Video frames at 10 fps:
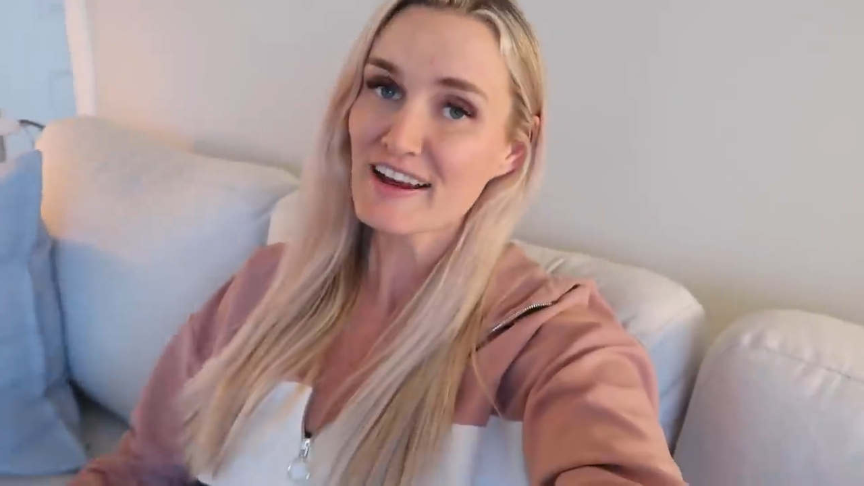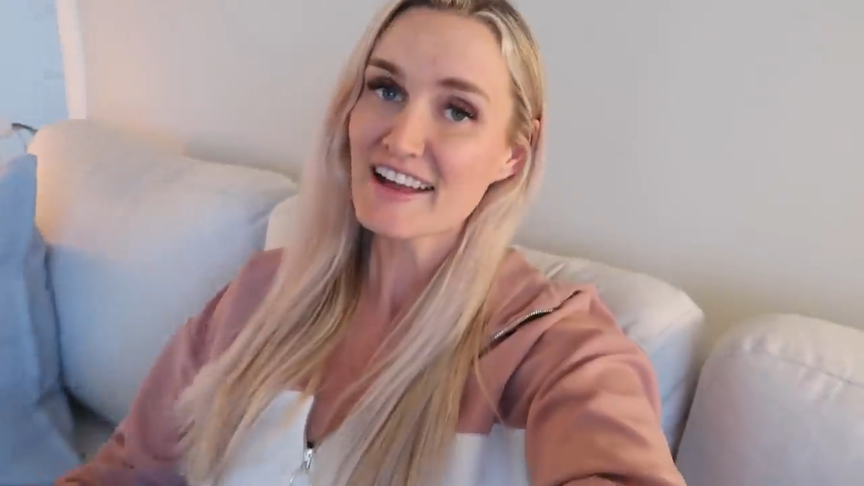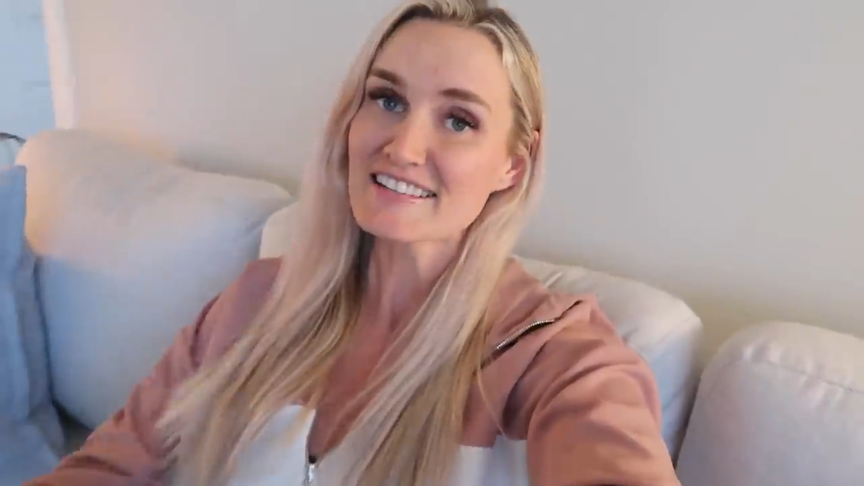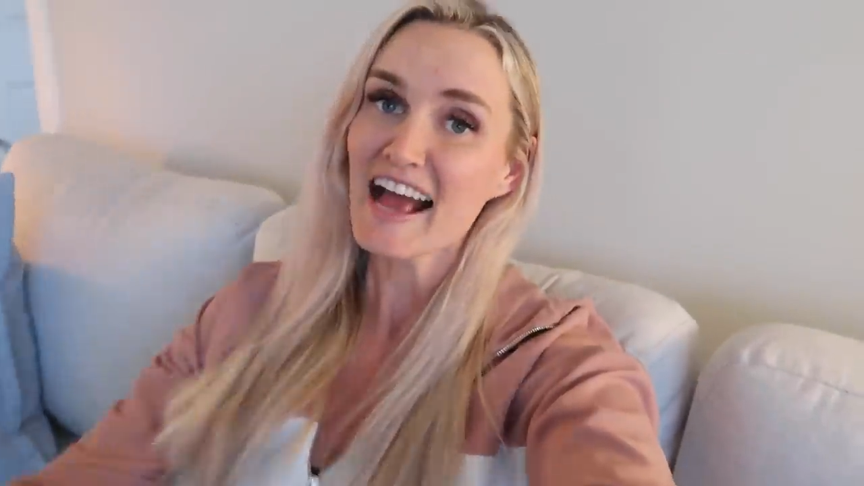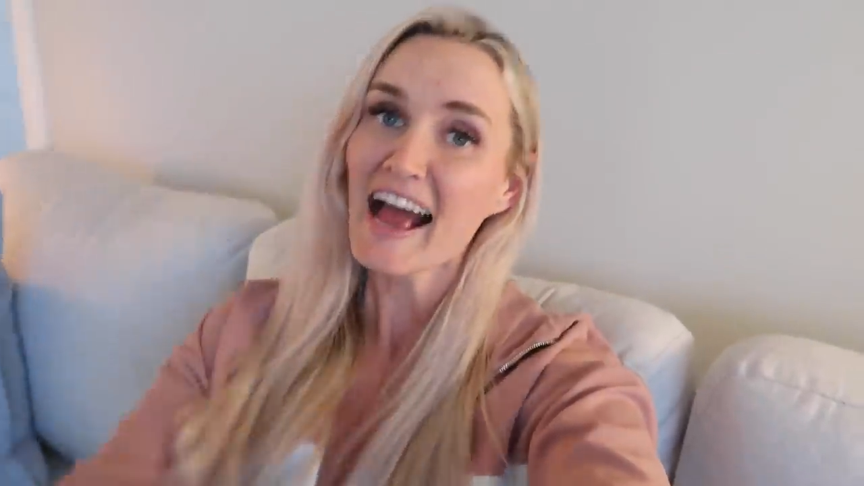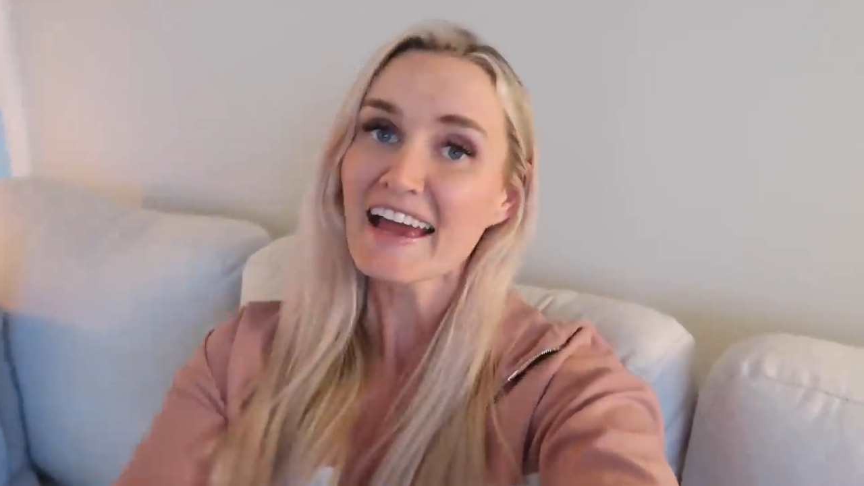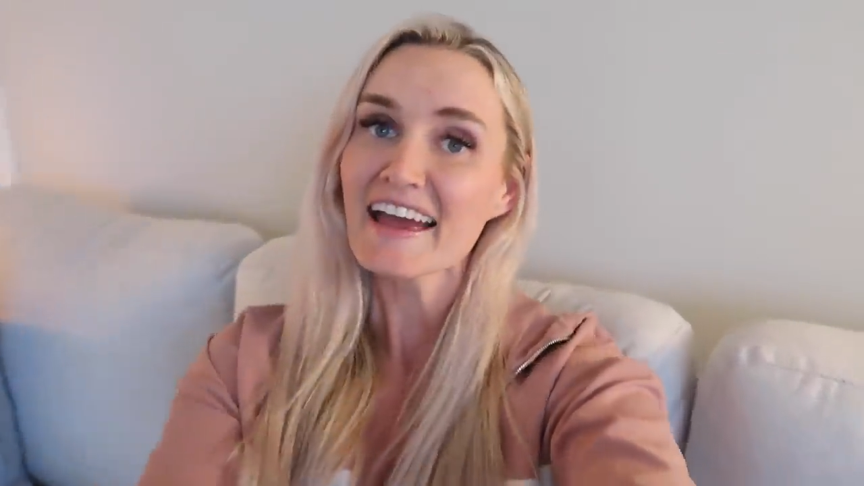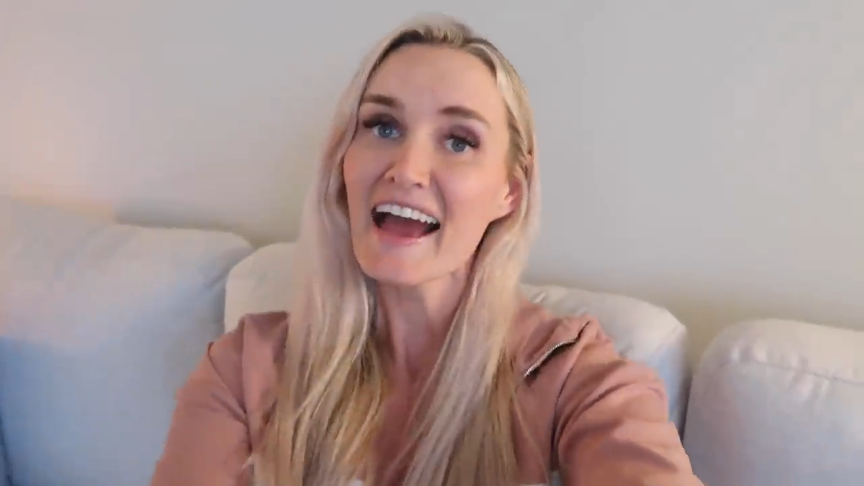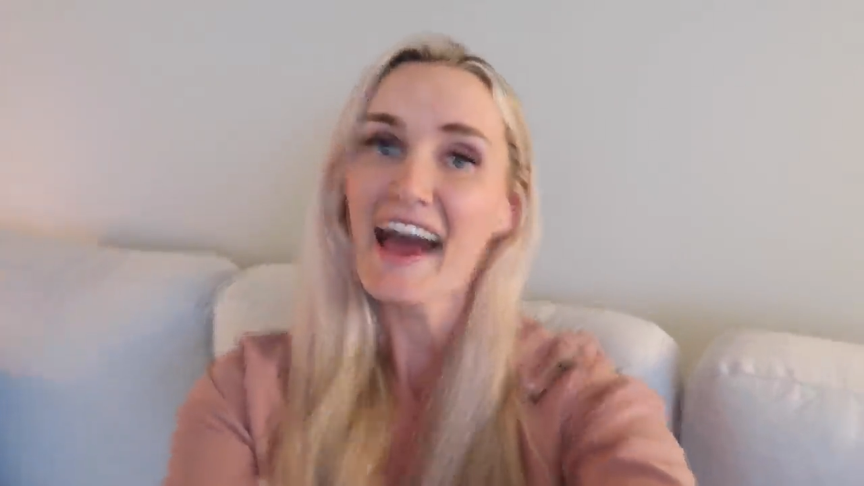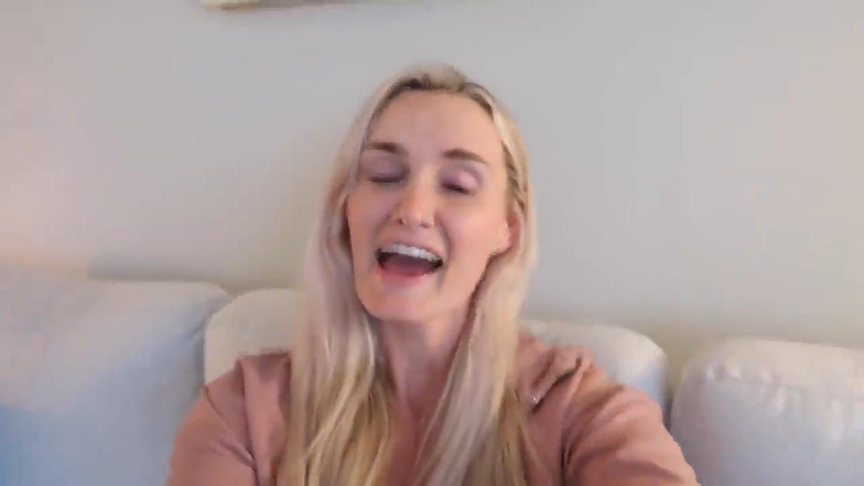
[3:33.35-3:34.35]
you guys, I
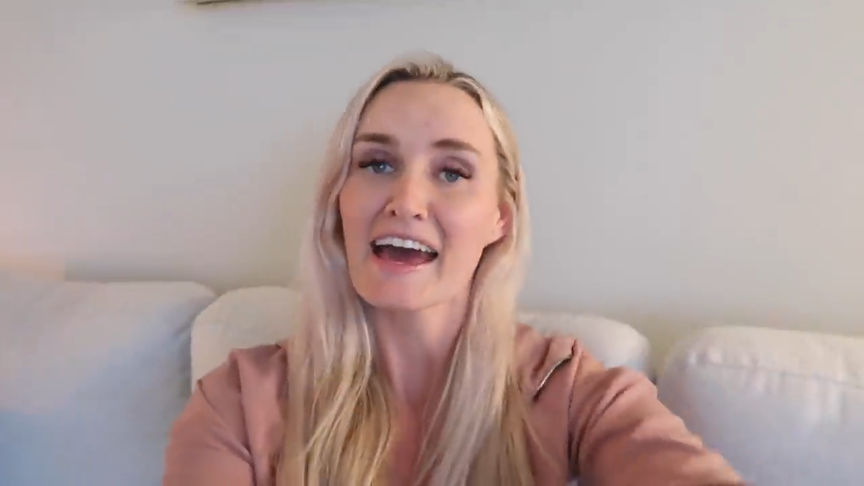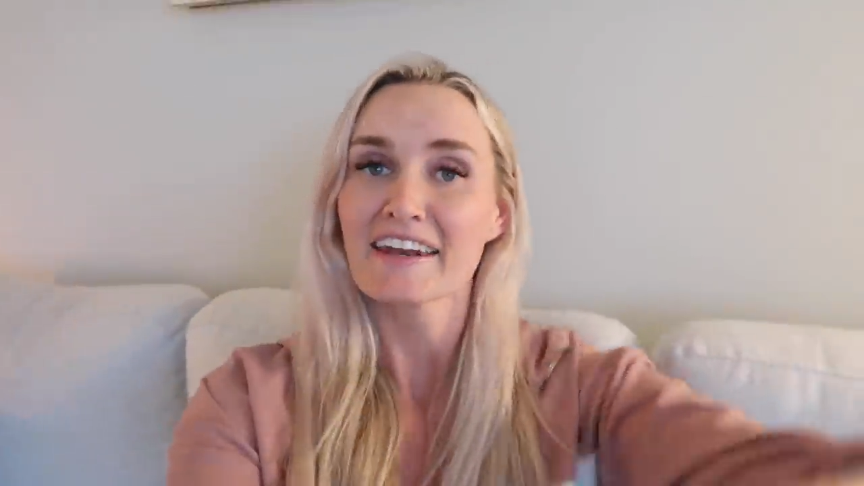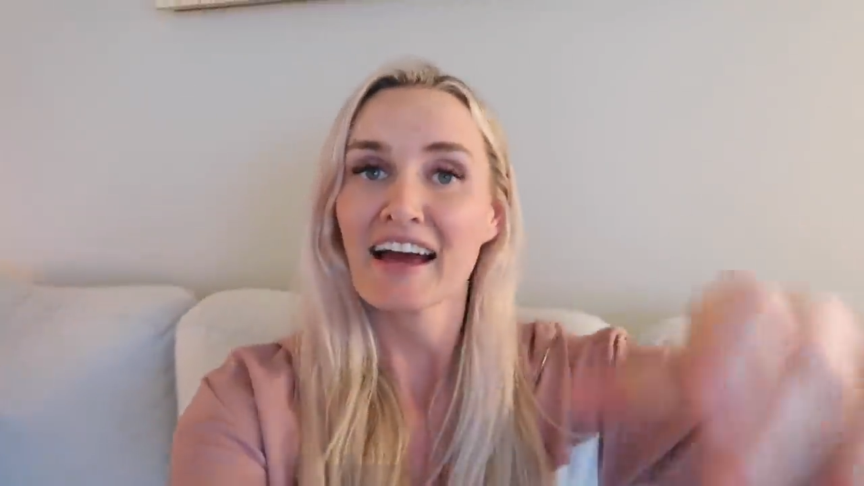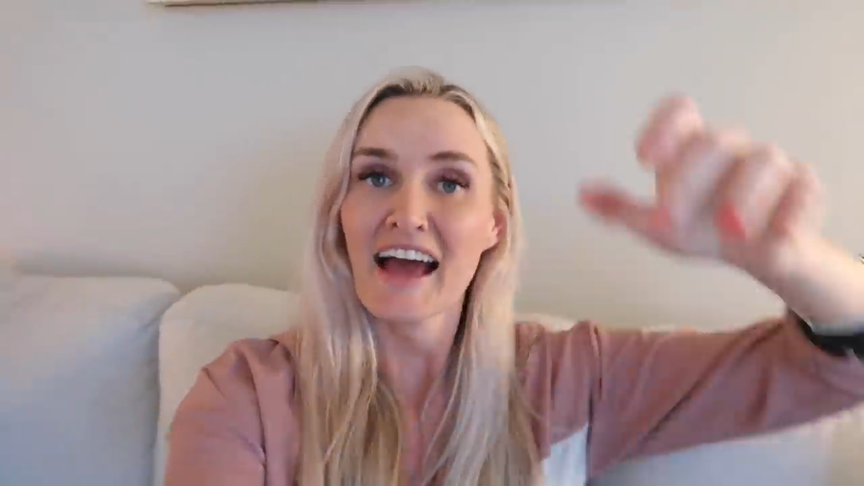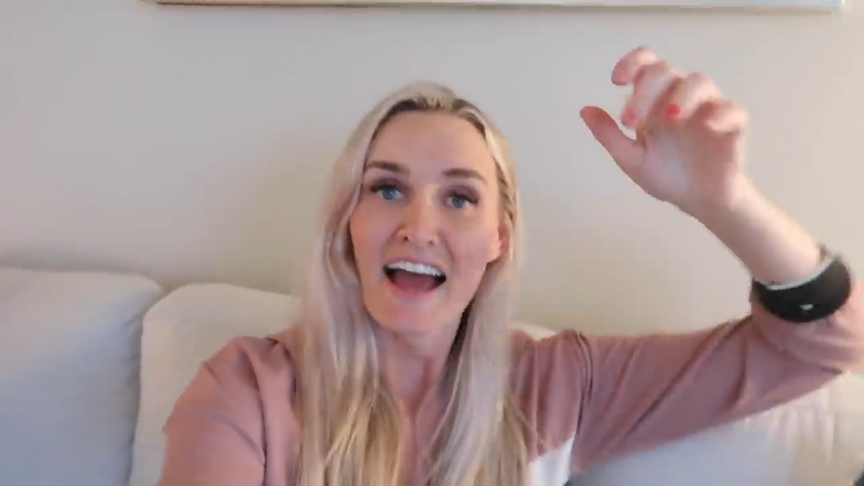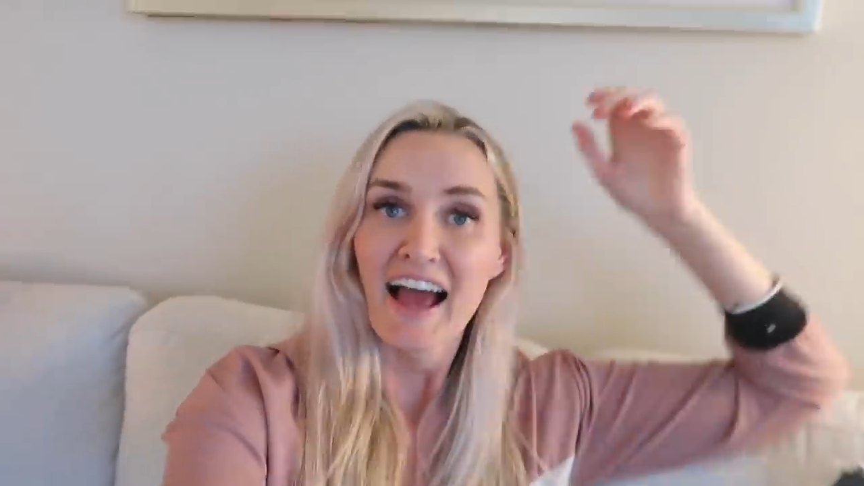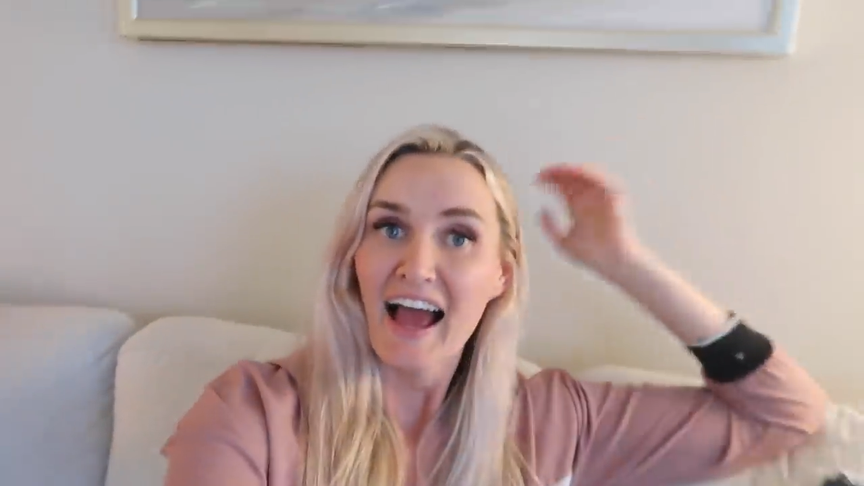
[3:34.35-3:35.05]
had, uh,